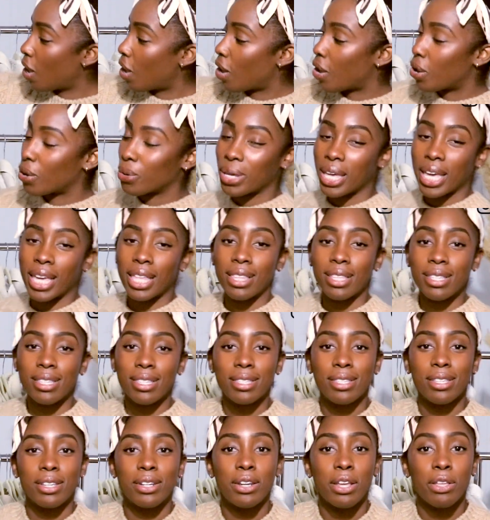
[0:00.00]
Okay, this
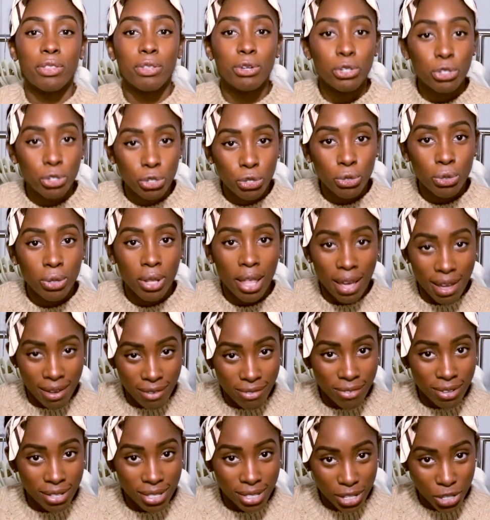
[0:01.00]
is another true
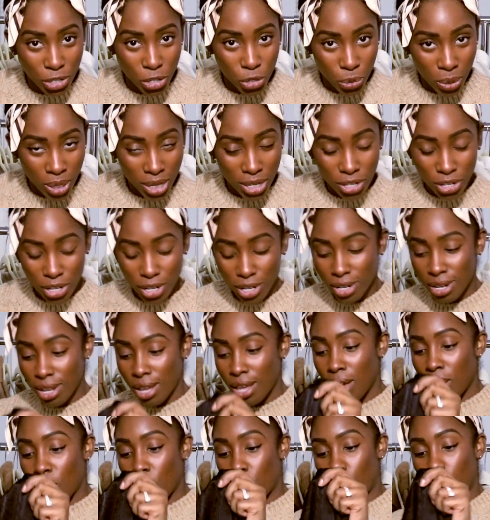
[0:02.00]
life situation
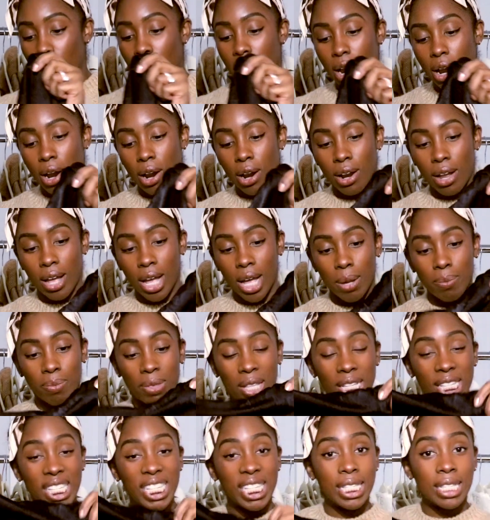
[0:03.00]
where
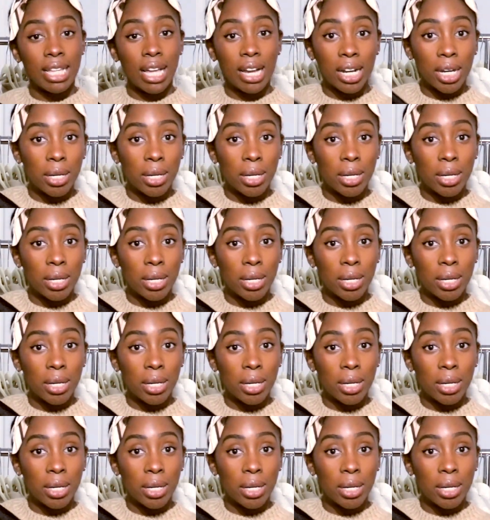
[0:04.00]
this is not